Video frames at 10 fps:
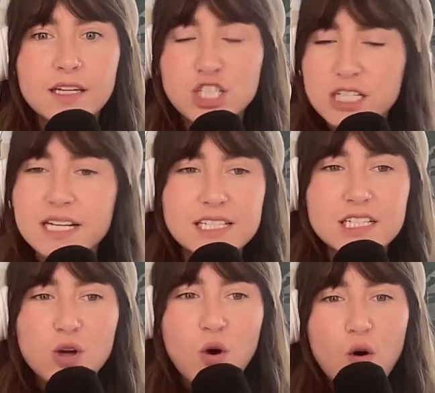She does
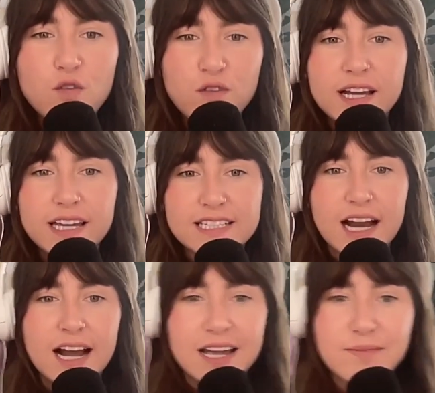it the whole fucking
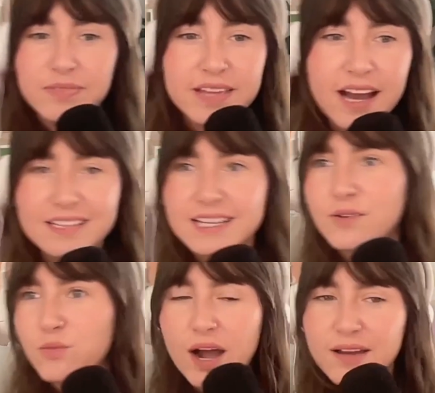time. Yeah, like
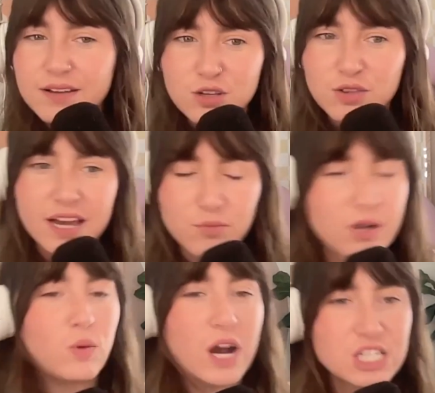why do you think I'm
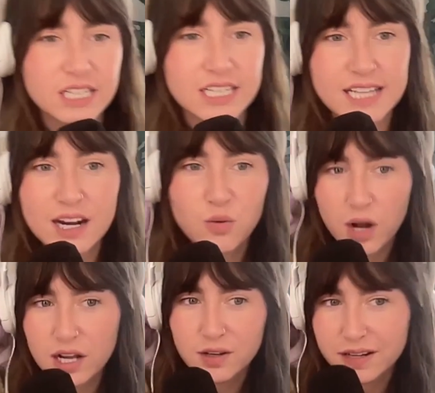rewatching this? I don't
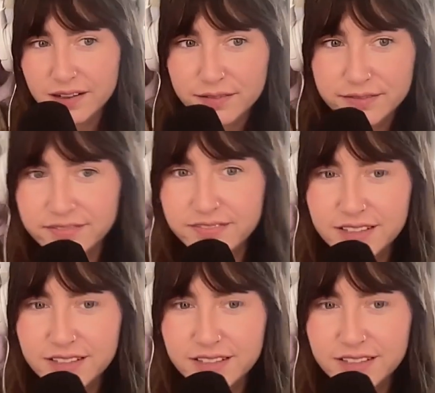want you to.